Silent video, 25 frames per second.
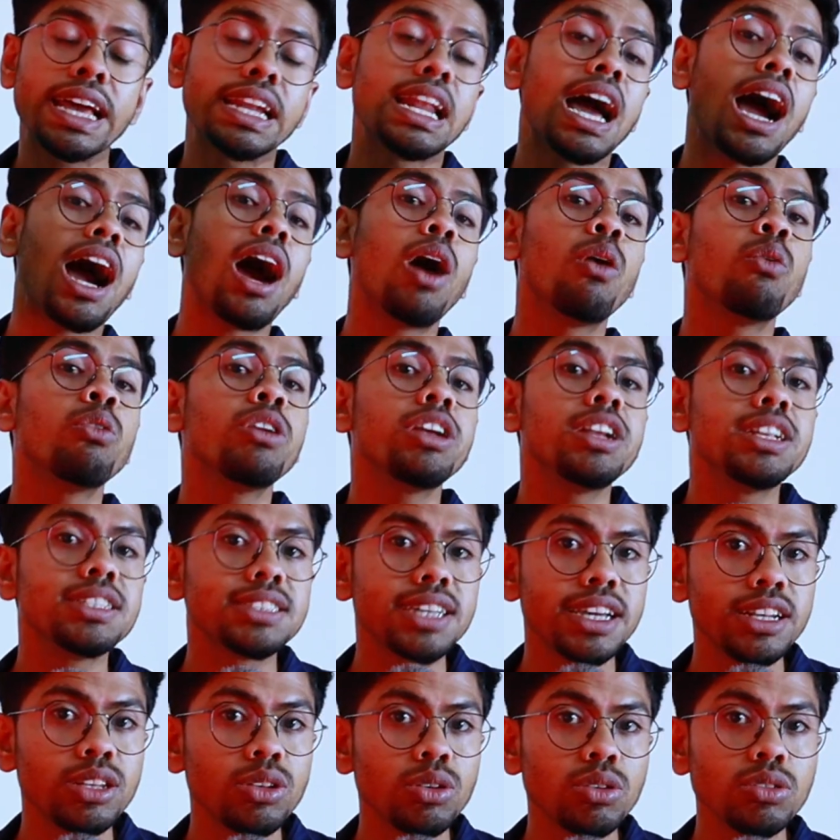And how we
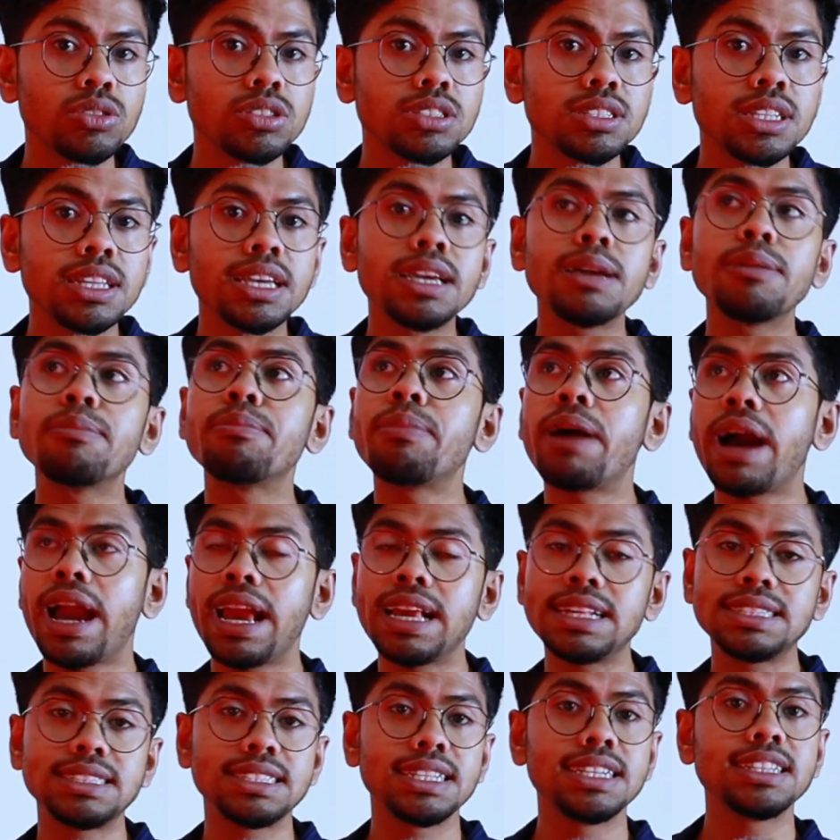decide those things?
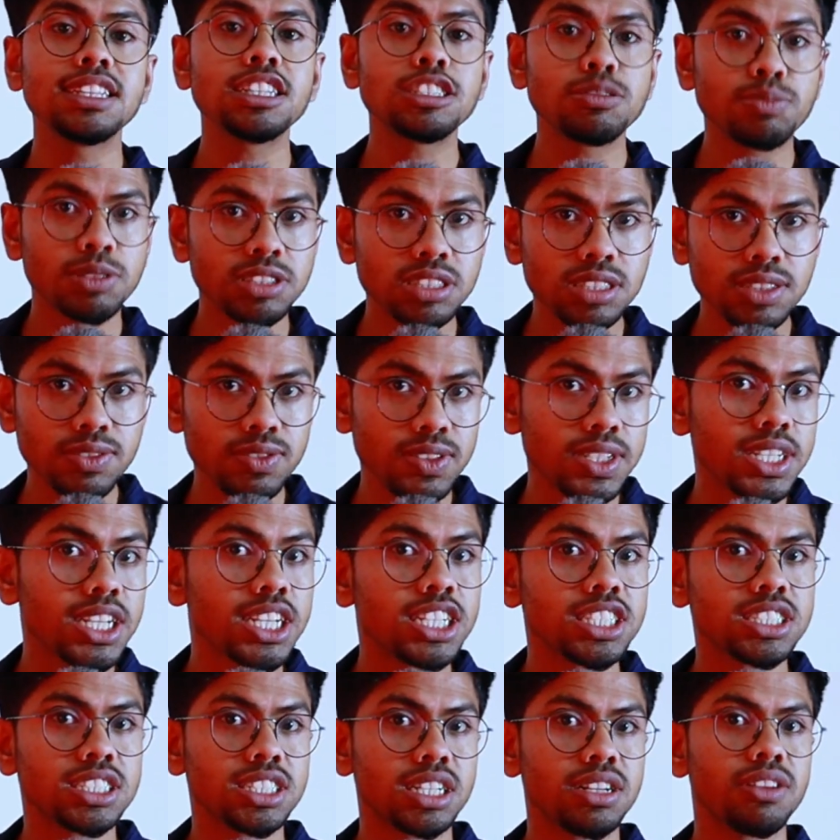By seeing the
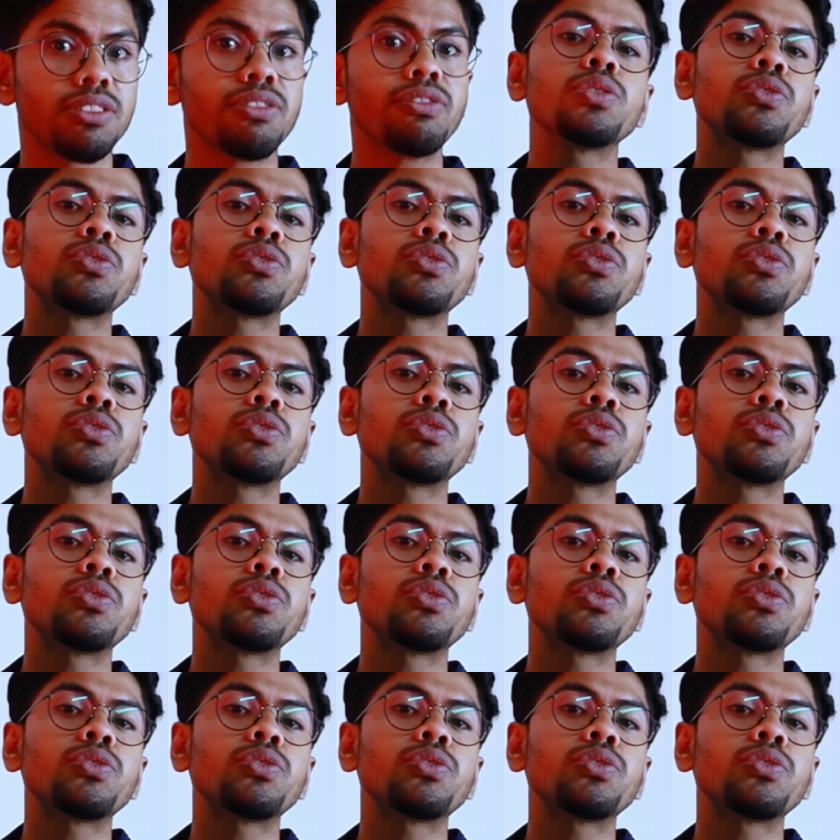specification.